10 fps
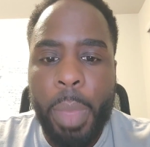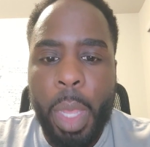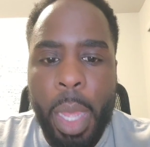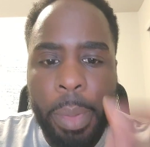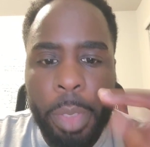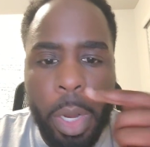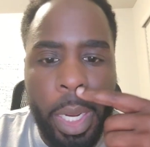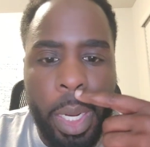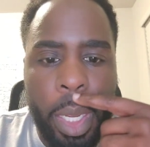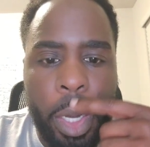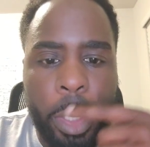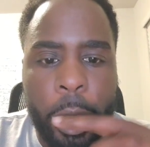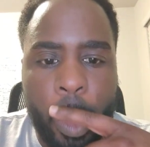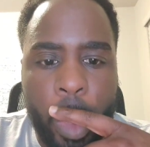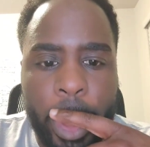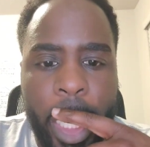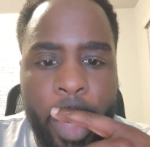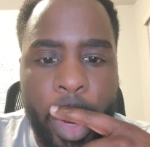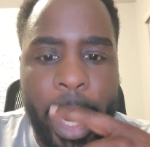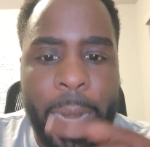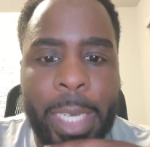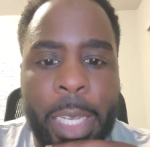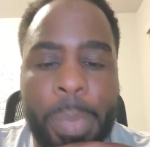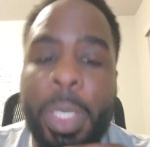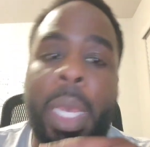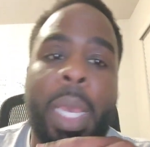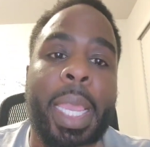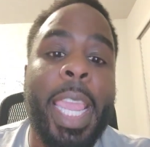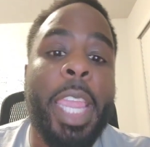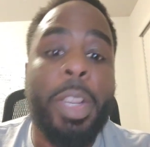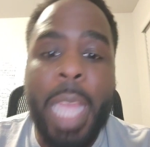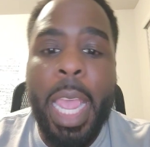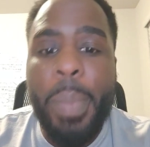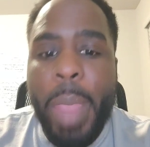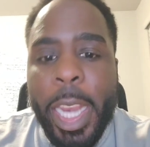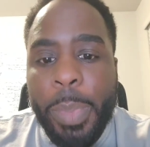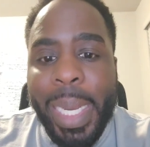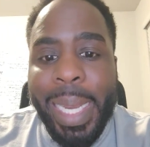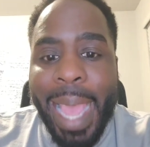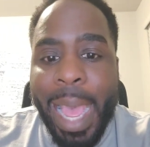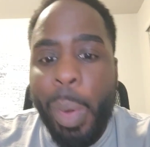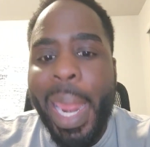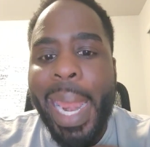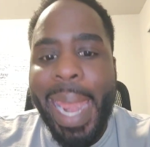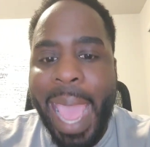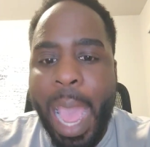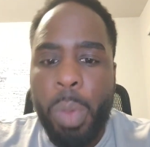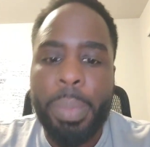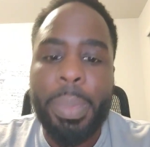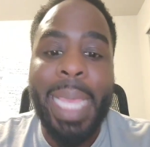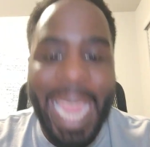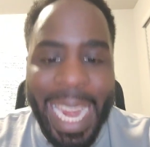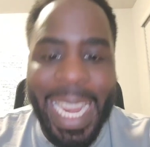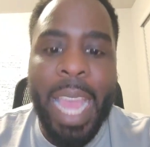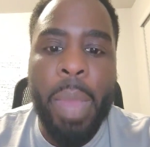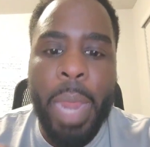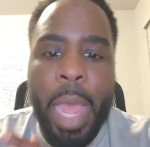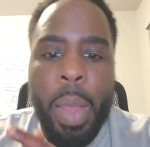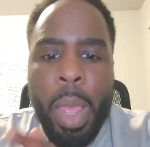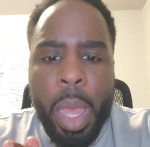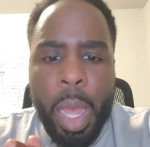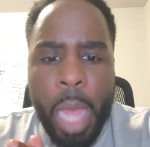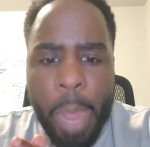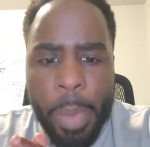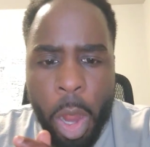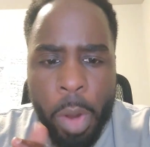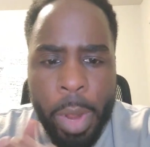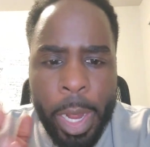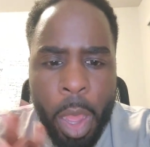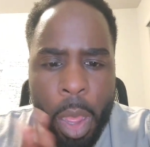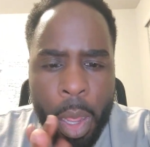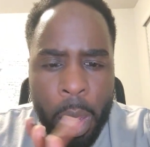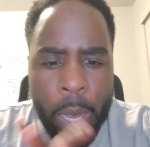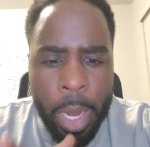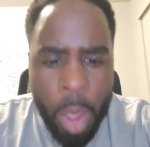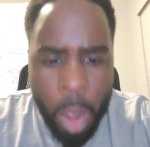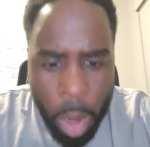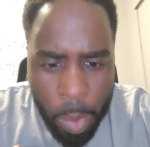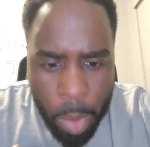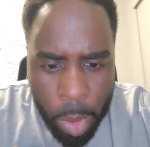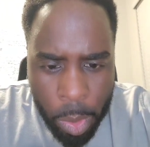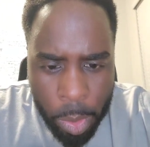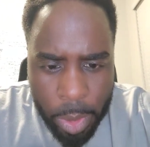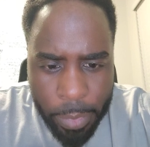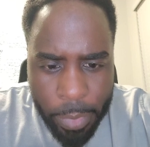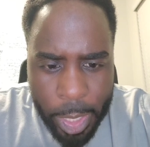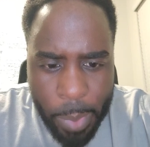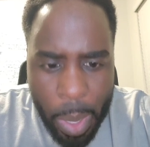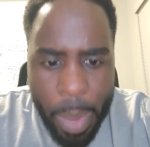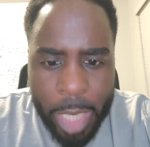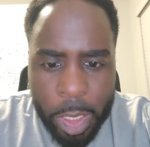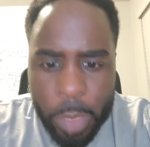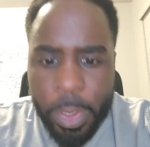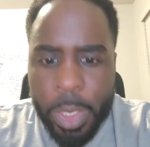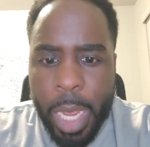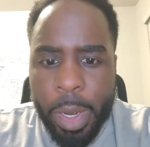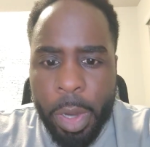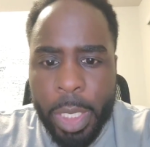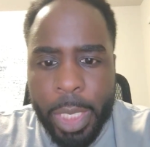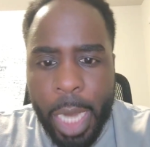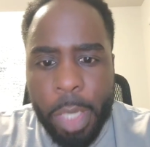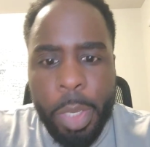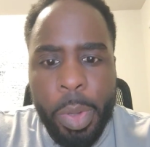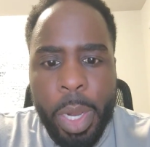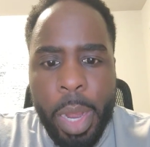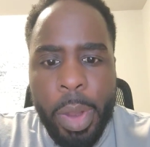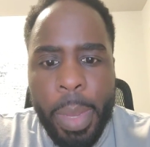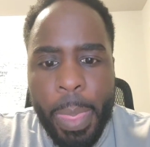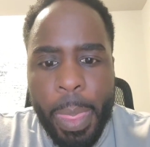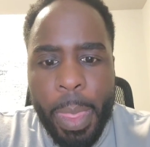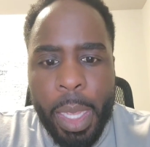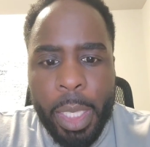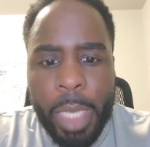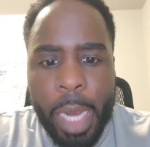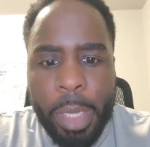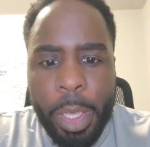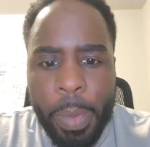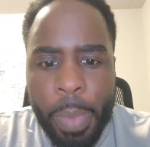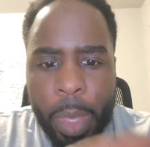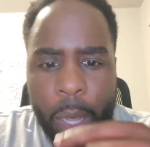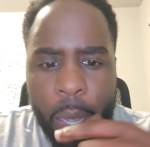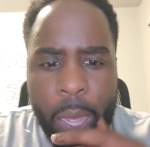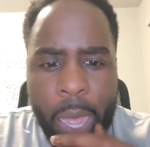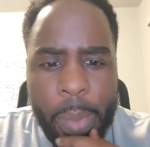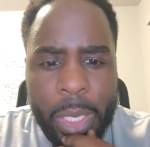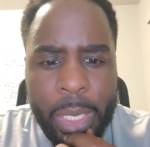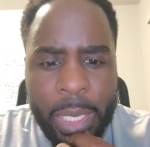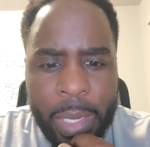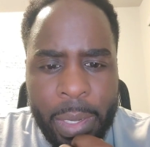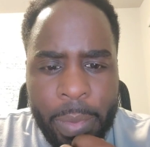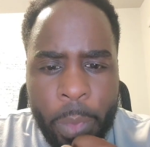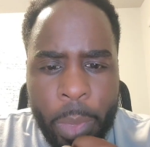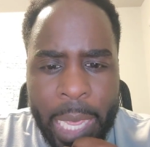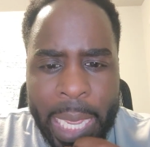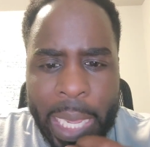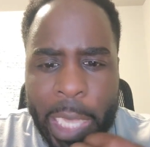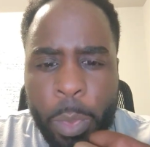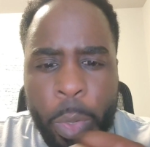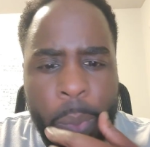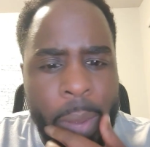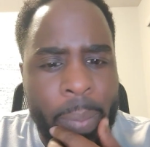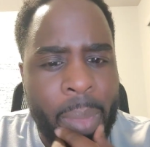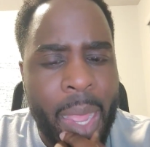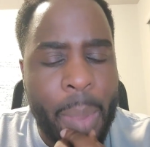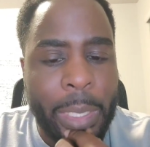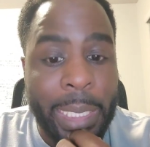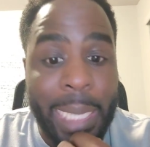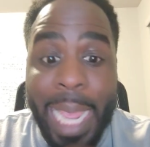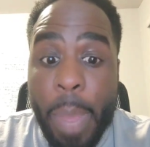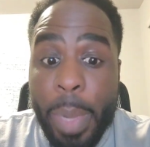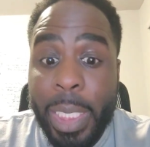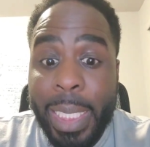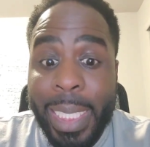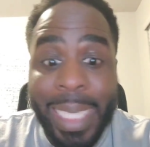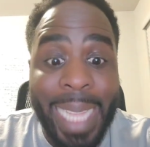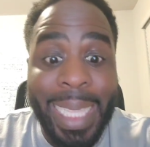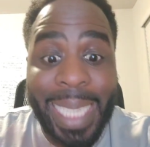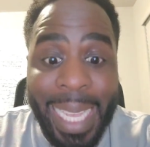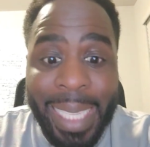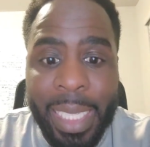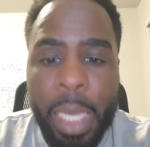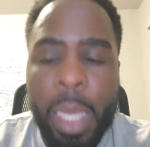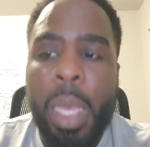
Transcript: I'm starting a nursing school in January. Any tips? Get your time management down now. Get it down now. I'm an RN and almost finished my master's for psych nursing. Shout out to you, Canary. Shout out to you. How much is it for the NCLEX? What do you mean? How much is it? Like, how much is it to take the test?